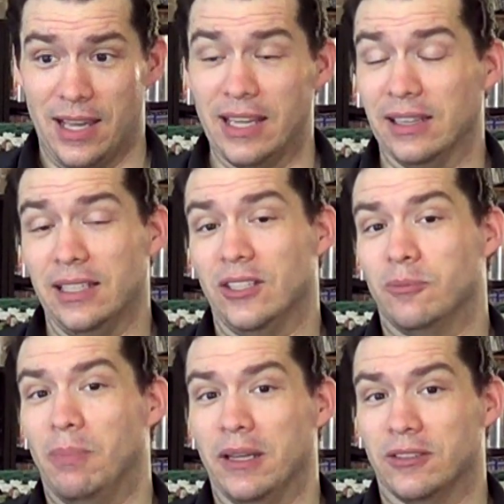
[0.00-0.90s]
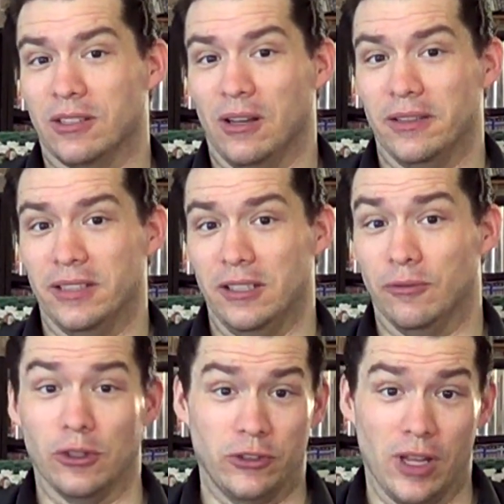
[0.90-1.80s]
At least based on the
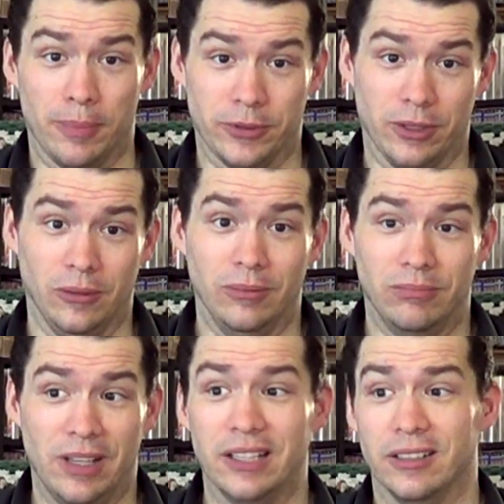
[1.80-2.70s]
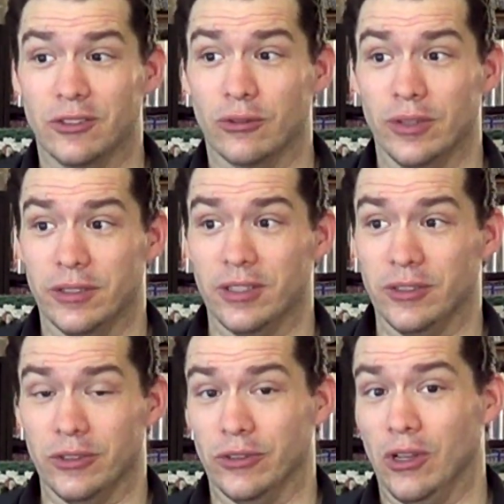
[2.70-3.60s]
first episode. And it's three
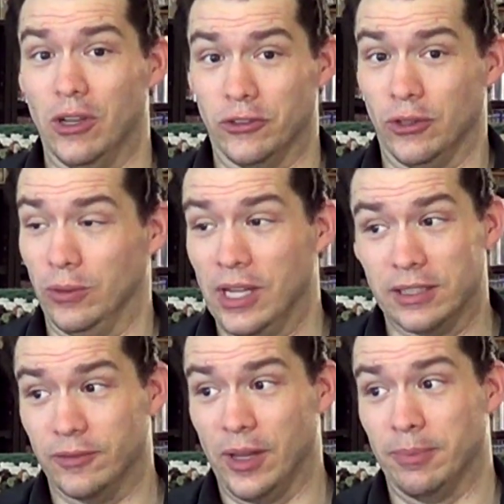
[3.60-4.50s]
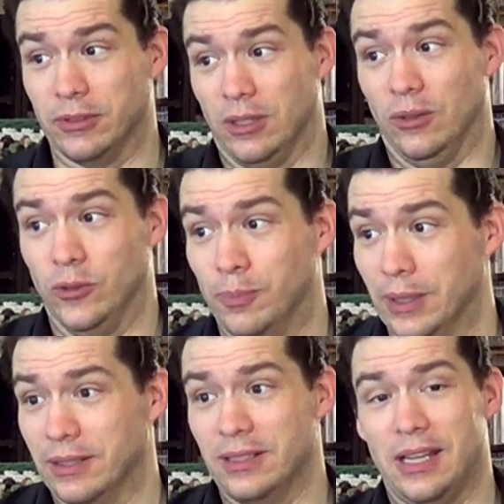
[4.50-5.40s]
seasons long, so lots of episodes.
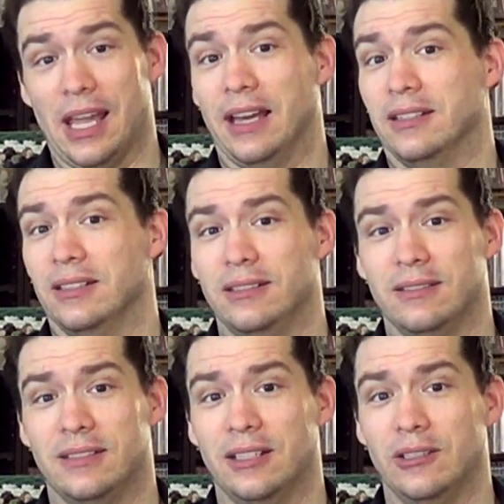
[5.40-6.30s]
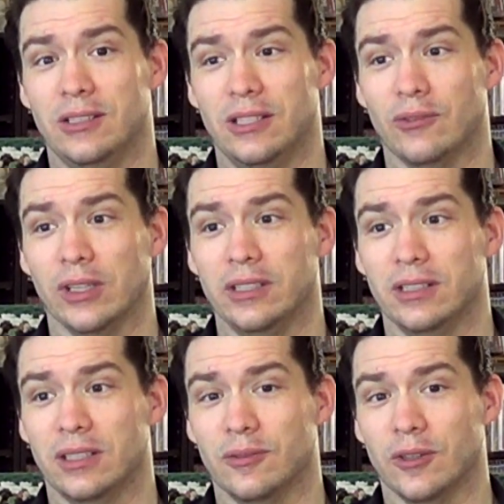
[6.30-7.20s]
But yeah, didn't really
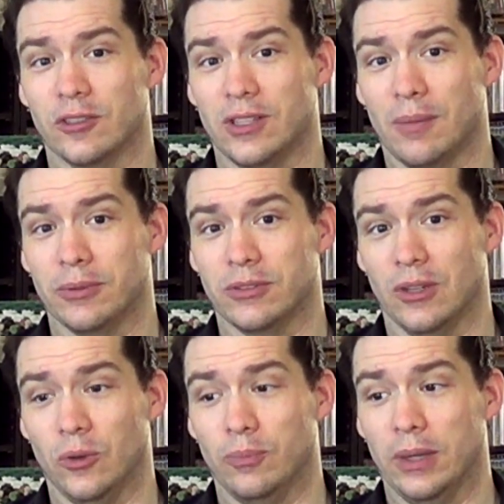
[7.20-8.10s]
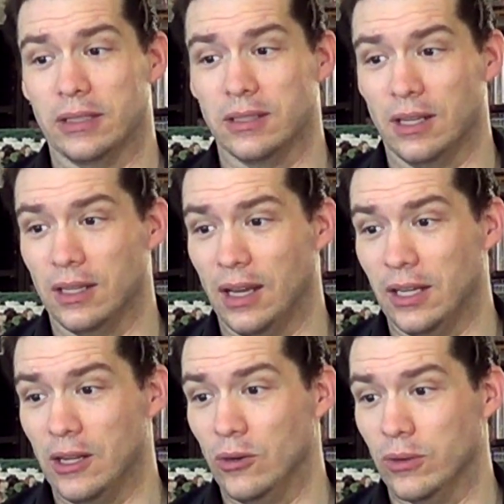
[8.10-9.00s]
dig the first episode. But
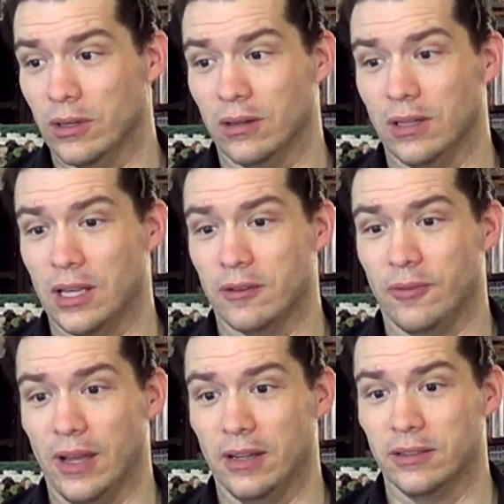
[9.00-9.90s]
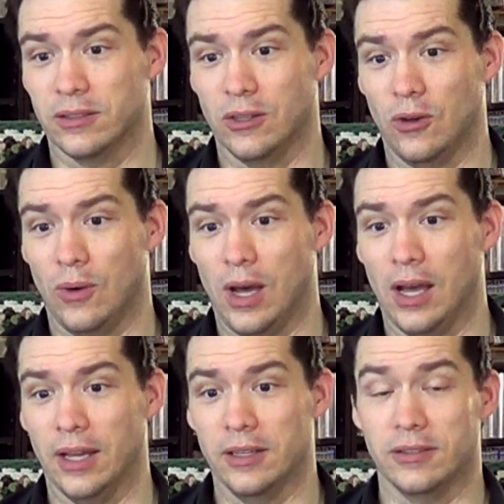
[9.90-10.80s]
I know there are a lot of fans, so
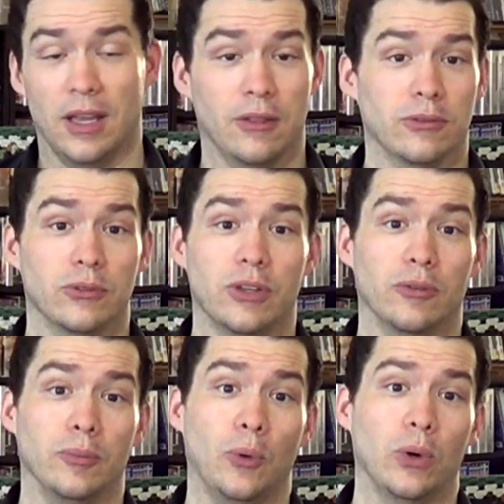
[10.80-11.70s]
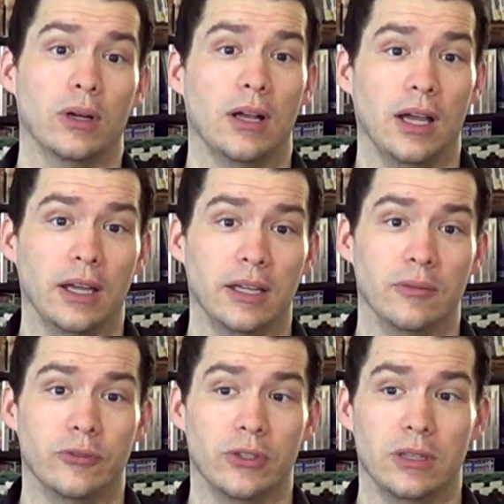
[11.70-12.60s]
I sat through several more. I
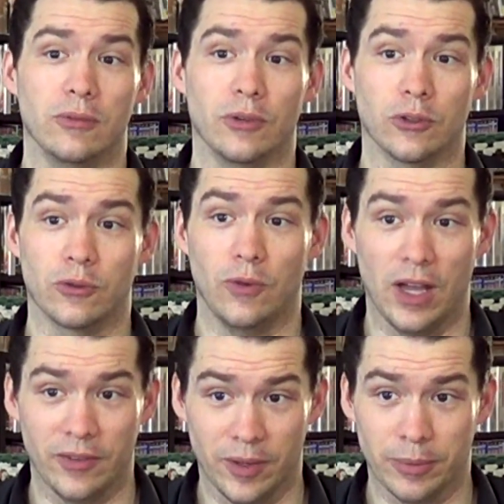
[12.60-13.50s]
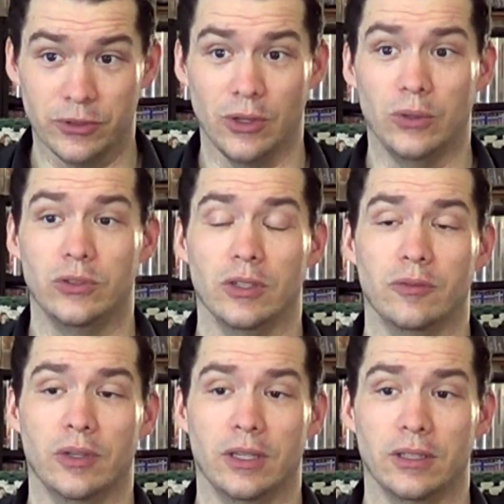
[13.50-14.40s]
have seen the first five episodes
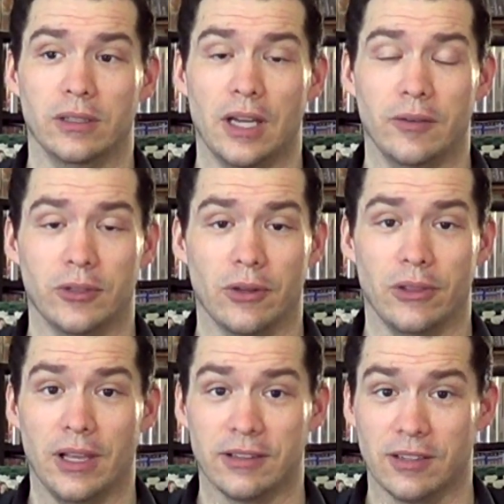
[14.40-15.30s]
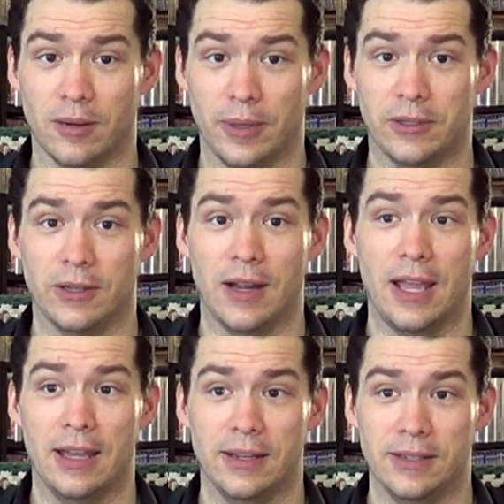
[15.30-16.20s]
of Avatar The Last Airbender,
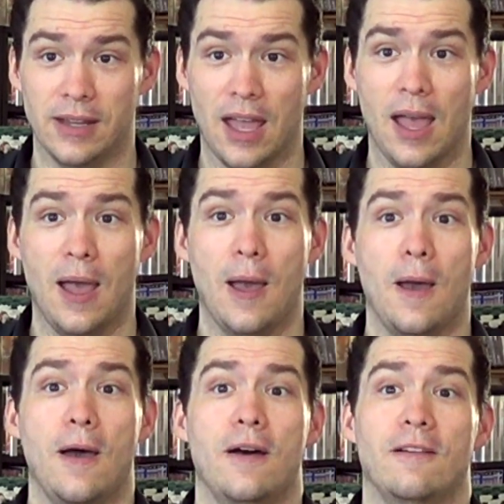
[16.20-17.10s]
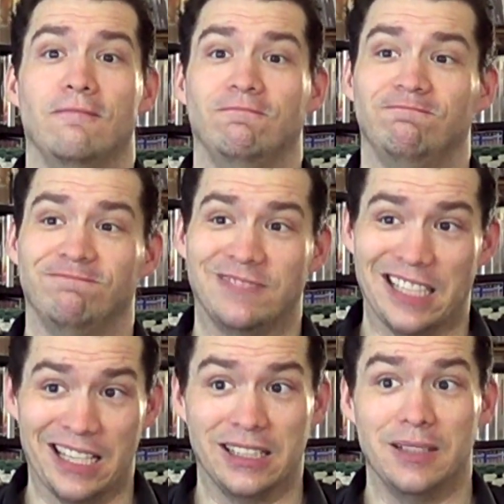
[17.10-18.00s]
and
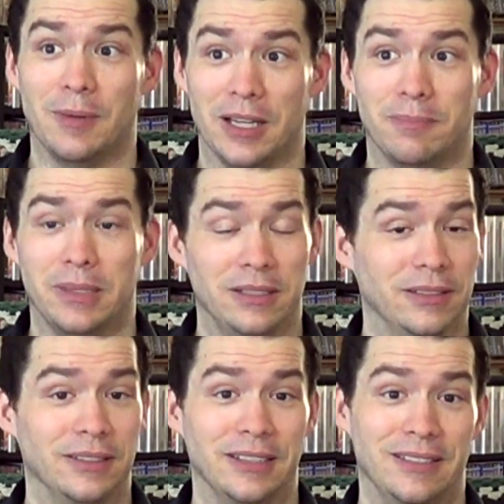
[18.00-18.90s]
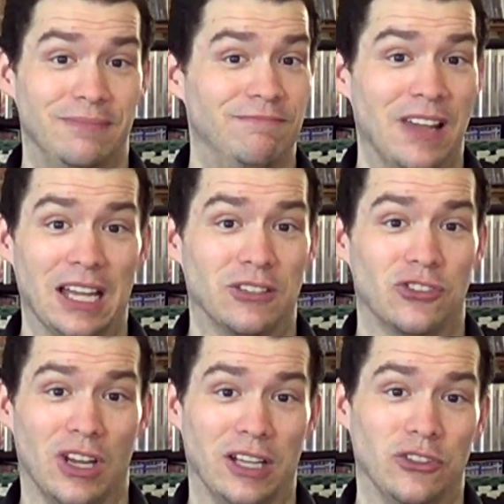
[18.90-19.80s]
sadly, my opinion did not
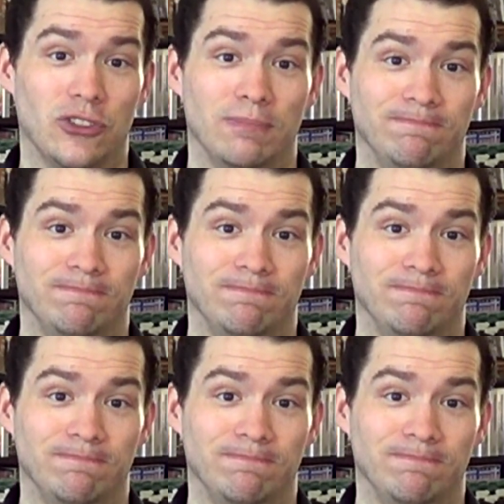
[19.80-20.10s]
change.